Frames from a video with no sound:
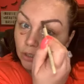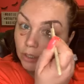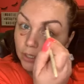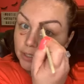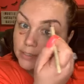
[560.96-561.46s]
All
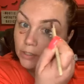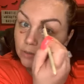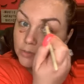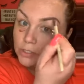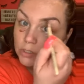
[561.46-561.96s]
right, so
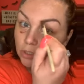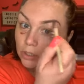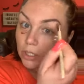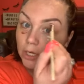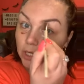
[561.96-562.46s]
I'm just
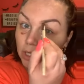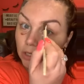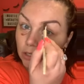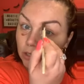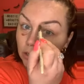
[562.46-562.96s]
gonna like
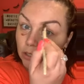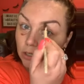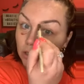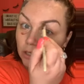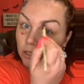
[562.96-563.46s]
kind of
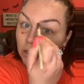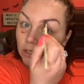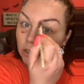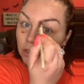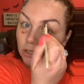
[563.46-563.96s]

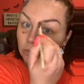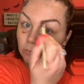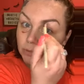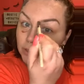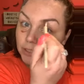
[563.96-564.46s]

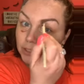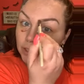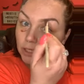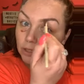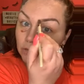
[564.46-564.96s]
blend
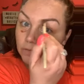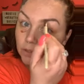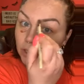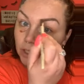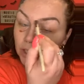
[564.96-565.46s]
it
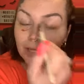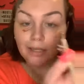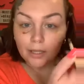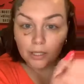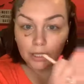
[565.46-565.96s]
over.
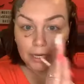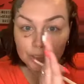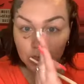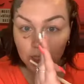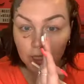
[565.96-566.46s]
I
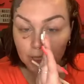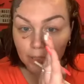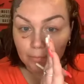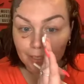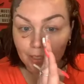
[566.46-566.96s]
try to
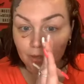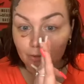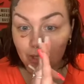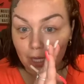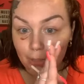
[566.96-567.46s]
like make it a
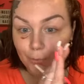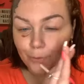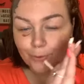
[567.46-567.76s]
little lighter.